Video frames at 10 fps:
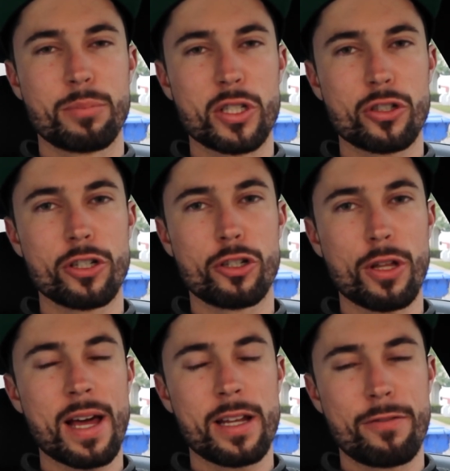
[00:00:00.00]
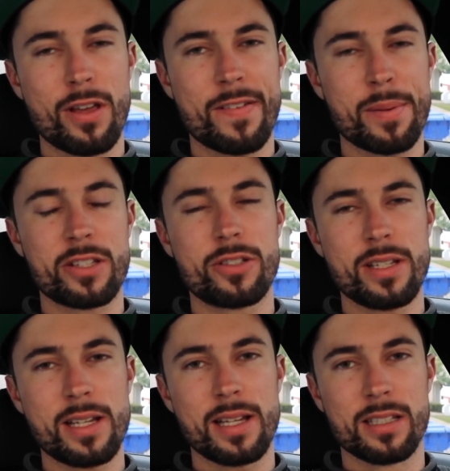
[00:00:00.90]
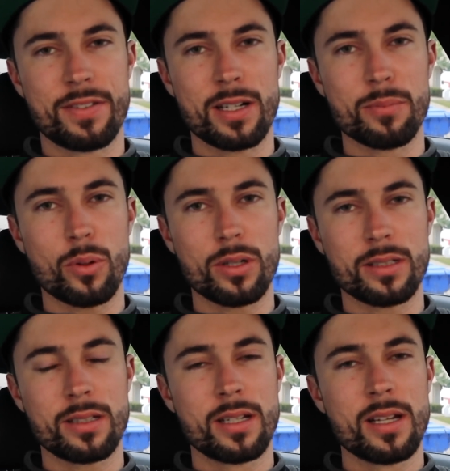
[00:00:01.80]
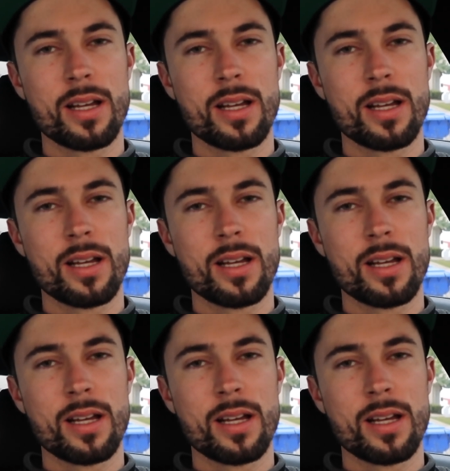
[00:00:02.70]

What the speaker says: Be sure to do that if you have MHD, it is very important.